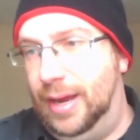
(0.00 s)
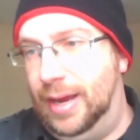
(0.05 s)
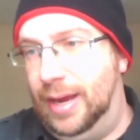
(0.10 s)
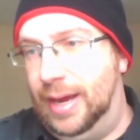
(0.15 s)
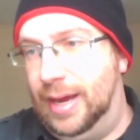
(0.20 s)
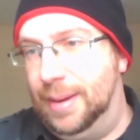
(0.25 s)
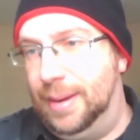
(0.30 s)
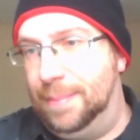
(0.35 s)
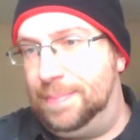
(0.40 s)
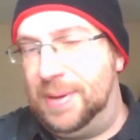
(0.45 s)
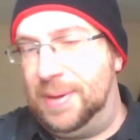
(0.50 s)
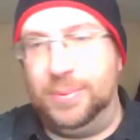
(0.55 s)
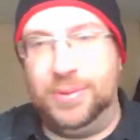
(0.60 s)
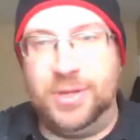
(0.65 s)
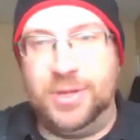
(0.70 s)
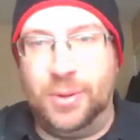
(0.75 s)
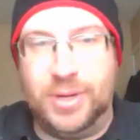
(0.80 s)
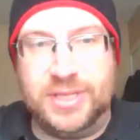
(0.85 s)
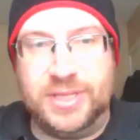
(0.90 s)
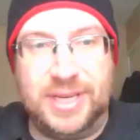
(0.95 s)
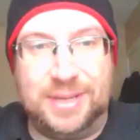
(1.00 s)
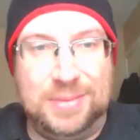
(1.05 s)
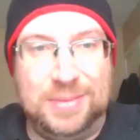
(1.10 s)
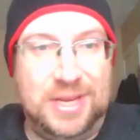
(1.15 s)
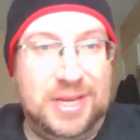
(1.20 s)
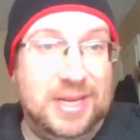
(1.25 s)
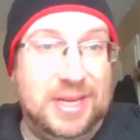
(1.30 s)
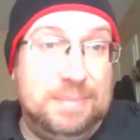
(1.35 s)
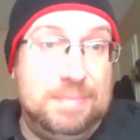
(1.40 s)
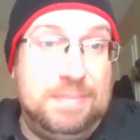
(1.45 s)
uh, people noticing
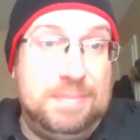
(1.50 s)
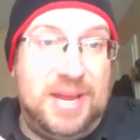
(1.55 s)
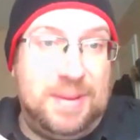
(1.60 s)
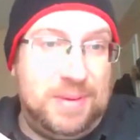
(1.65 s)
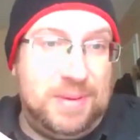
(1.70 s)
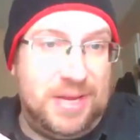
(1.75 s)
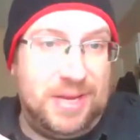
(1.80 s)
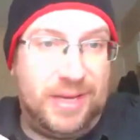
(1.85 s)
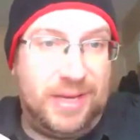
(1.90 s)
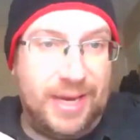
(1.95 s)
me and maybe